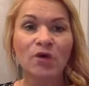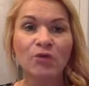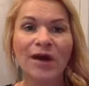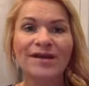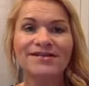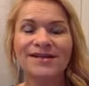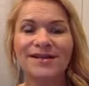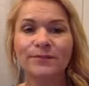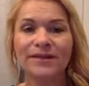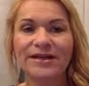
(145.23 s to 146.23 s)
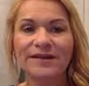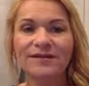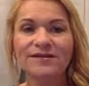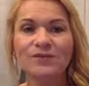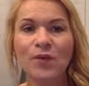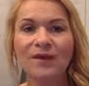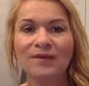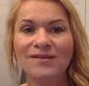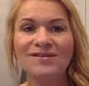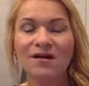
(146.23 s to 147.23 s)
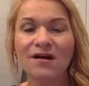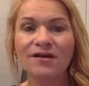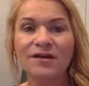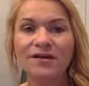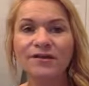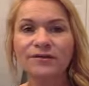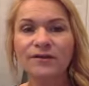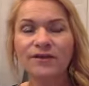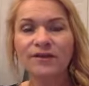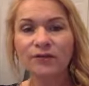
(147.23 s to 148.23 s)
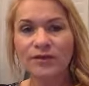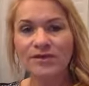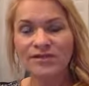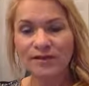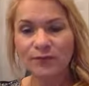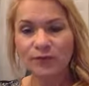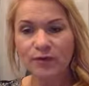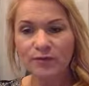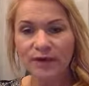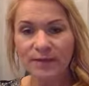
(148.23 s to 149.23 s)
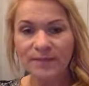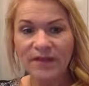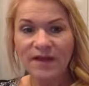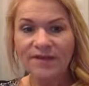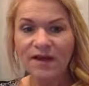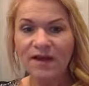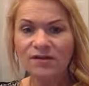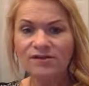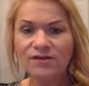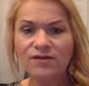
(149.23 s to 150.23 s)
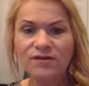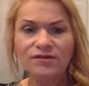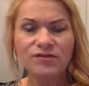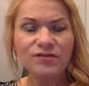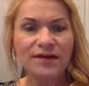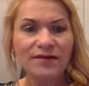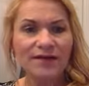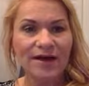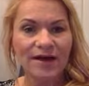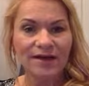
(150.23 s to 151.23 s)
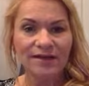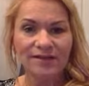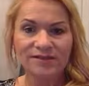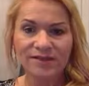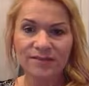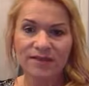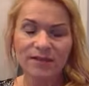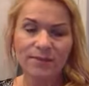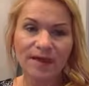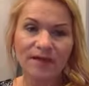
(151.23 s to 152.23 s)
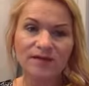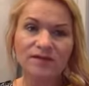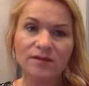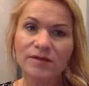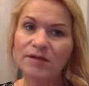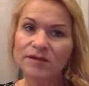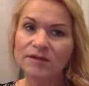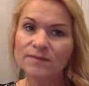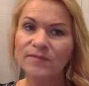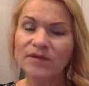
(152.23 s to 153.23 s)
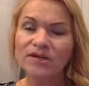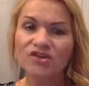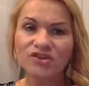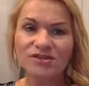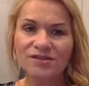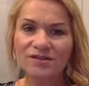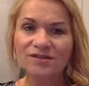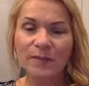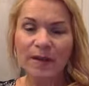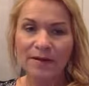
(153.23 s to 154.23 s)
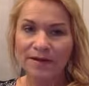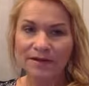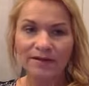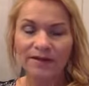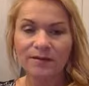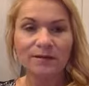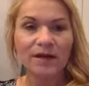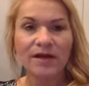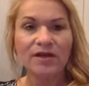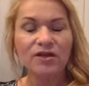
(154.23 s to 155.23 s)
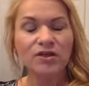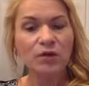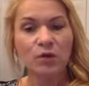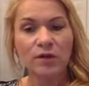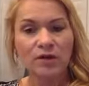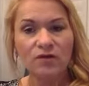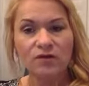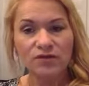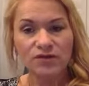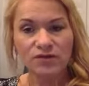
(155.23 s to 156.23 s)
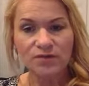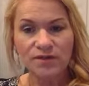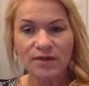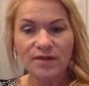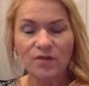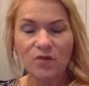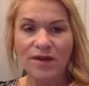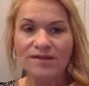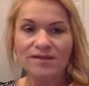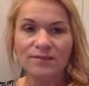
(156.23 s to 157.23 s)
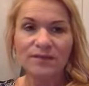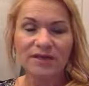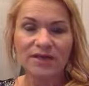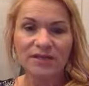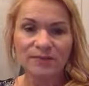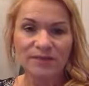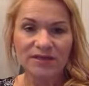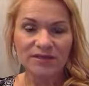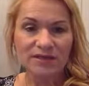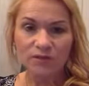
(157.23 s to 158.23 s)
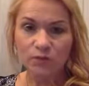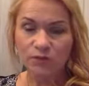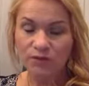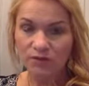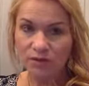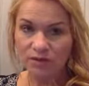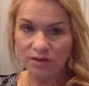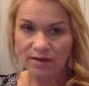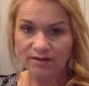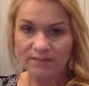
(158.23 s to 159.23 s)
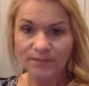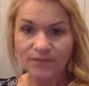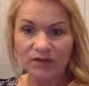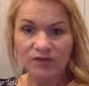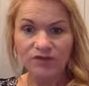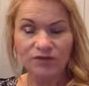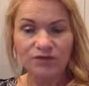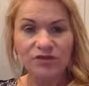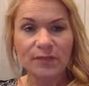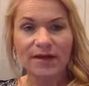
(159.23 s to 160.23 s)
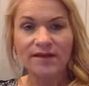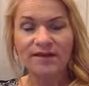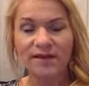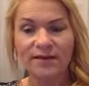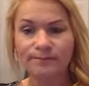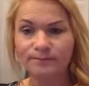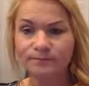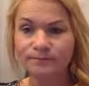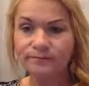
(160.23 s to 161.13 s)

Rice and bananas, while these are included in the reset program, they also, though, do have a high glycemic impact. So eat them just sparingly, okay? You don't want to overdo the rice and bananas because those will cause a sugar spike and